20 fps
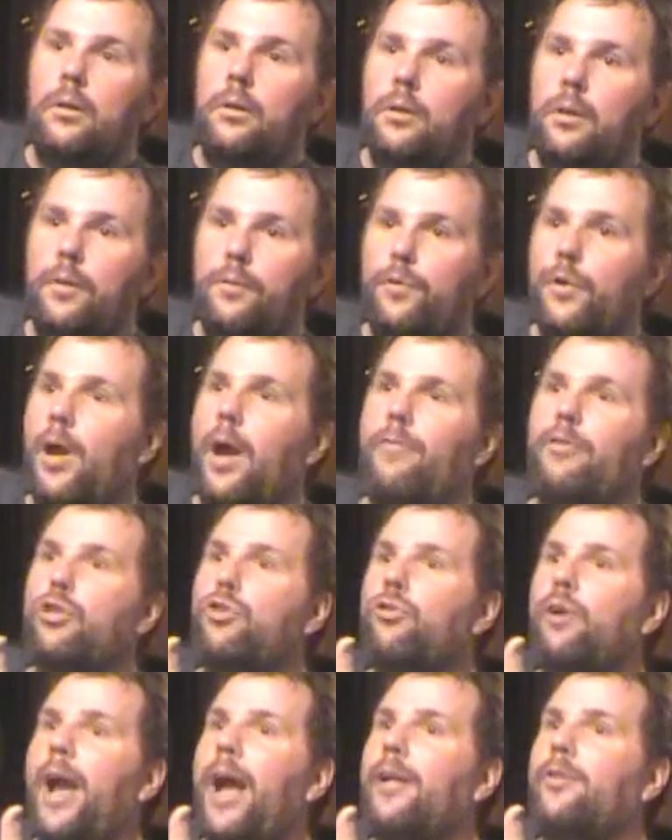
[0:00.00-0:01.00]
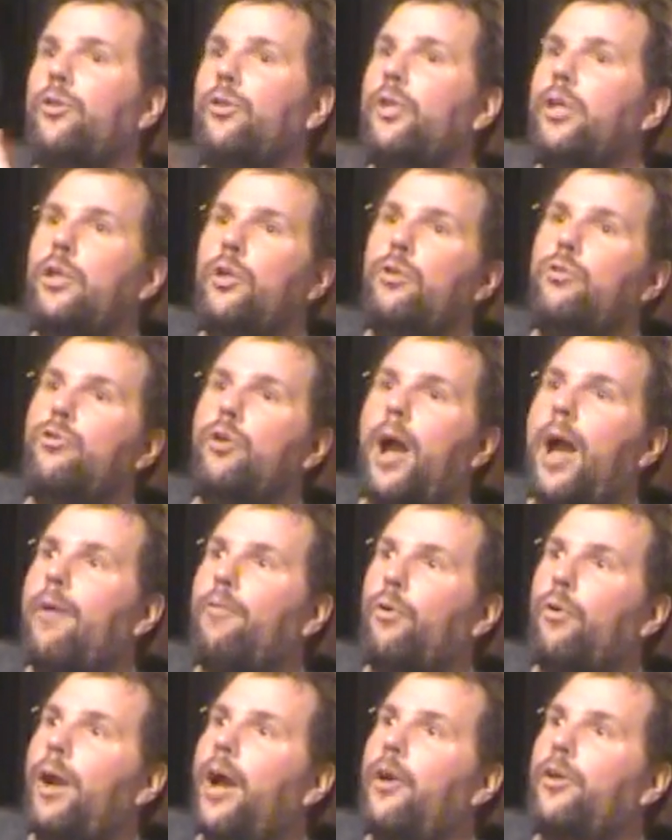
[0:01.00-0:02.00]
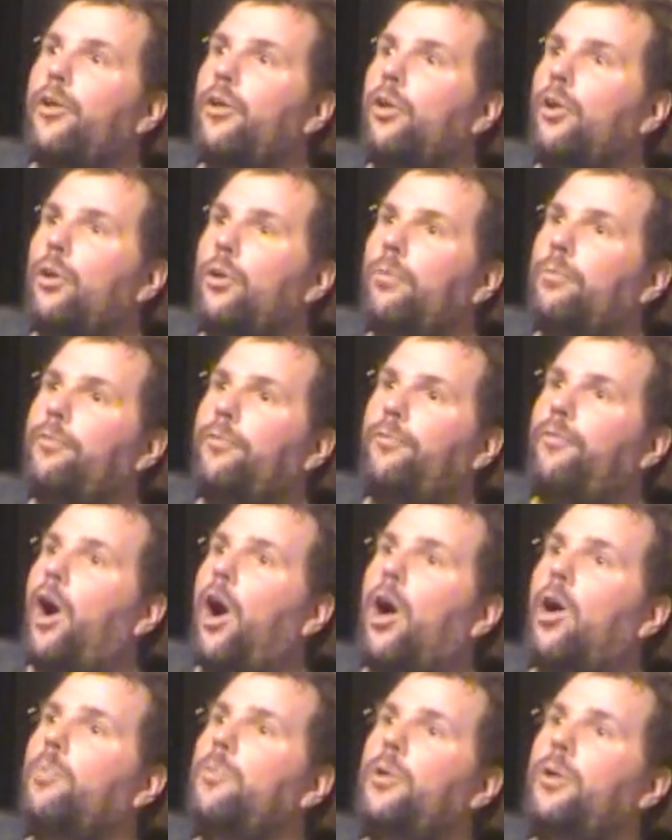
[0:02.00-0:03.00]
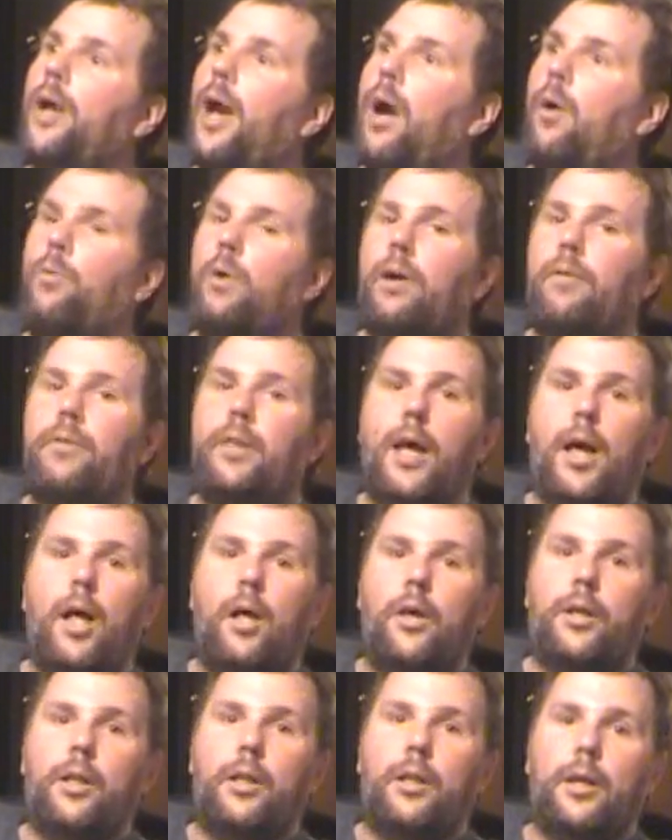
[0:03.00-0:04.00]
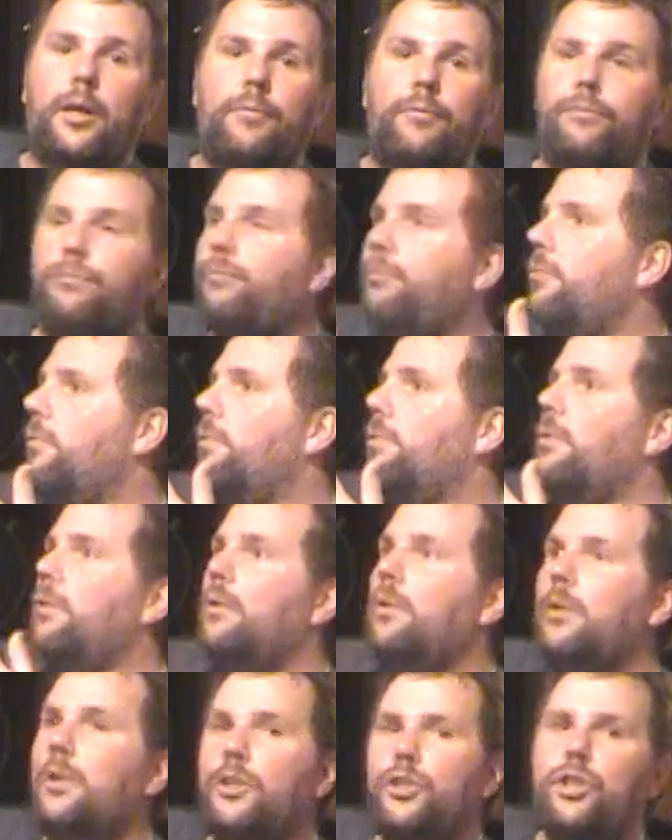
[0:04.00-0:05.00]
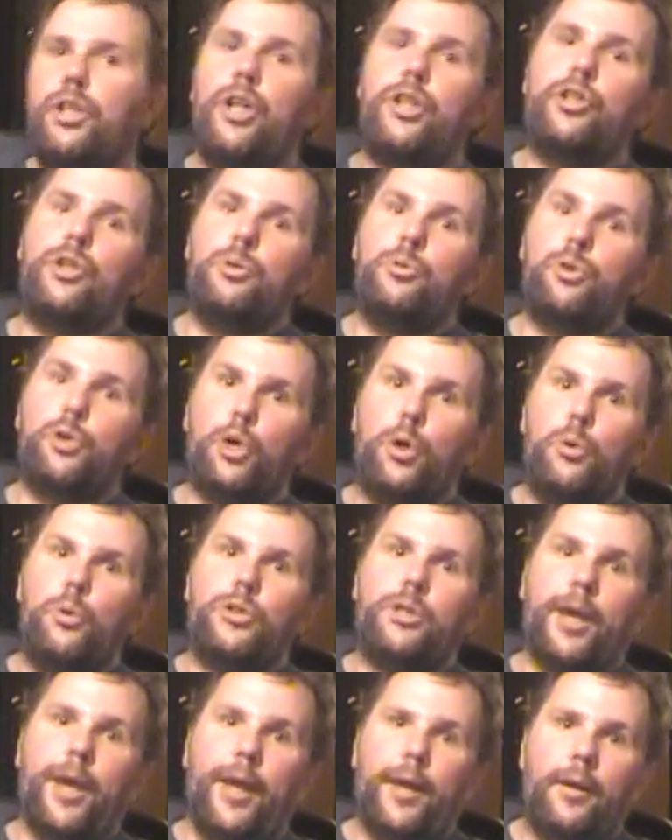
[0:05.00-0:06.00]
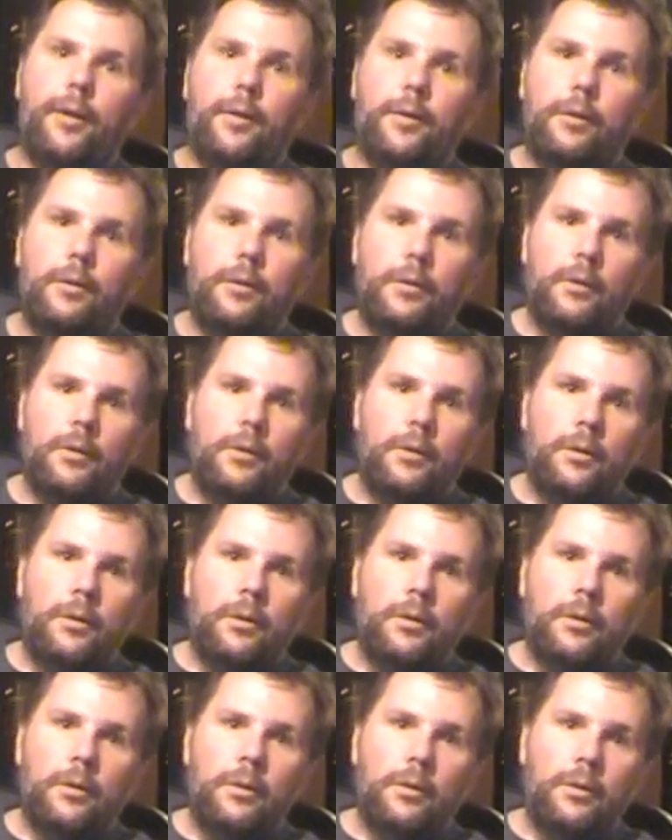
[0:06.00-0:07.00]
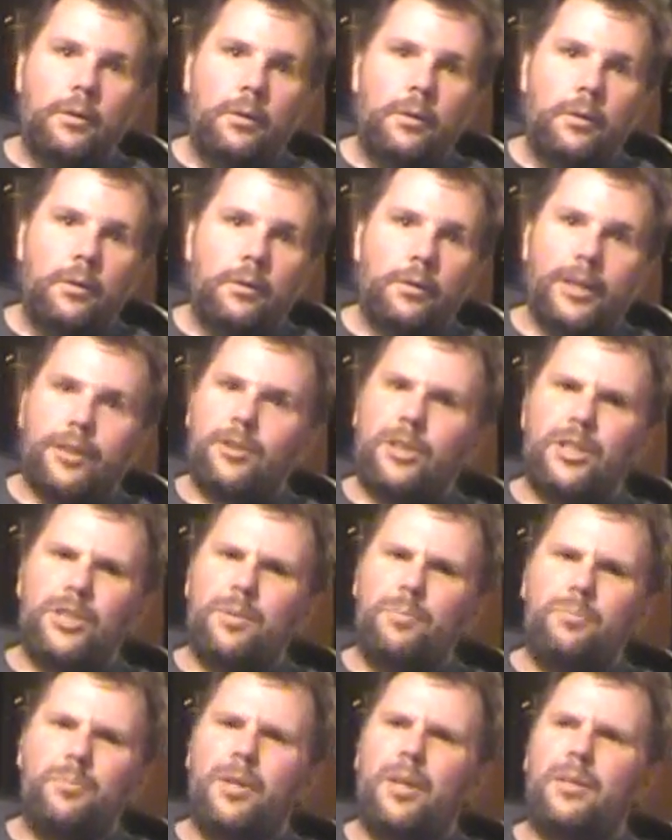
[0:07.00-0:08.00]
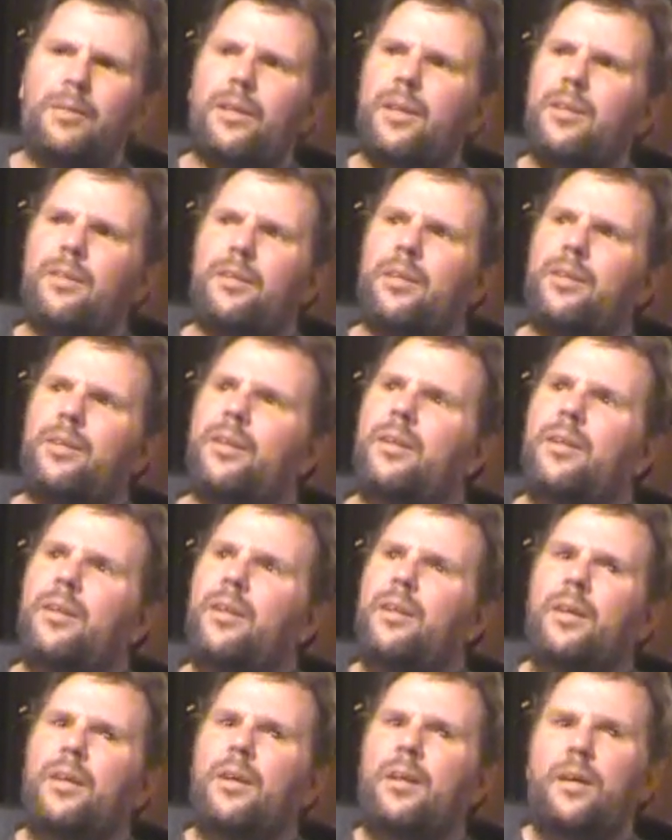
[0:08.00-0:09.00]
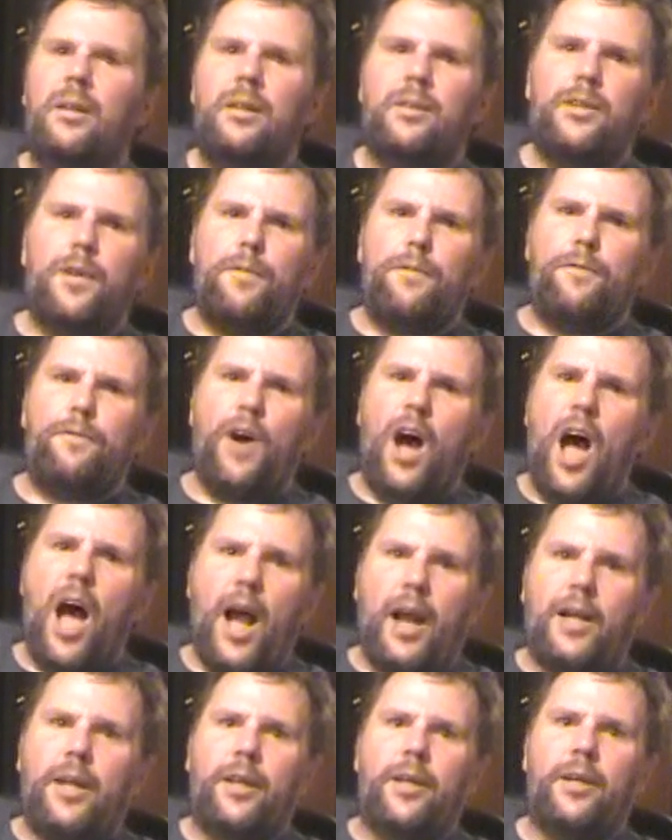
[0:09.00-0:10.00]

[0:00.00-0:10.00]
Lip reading: If you have a tractor that you drive around your little farm you got wherever the hell you live, it's because you choose it. That doesn't... the fuck?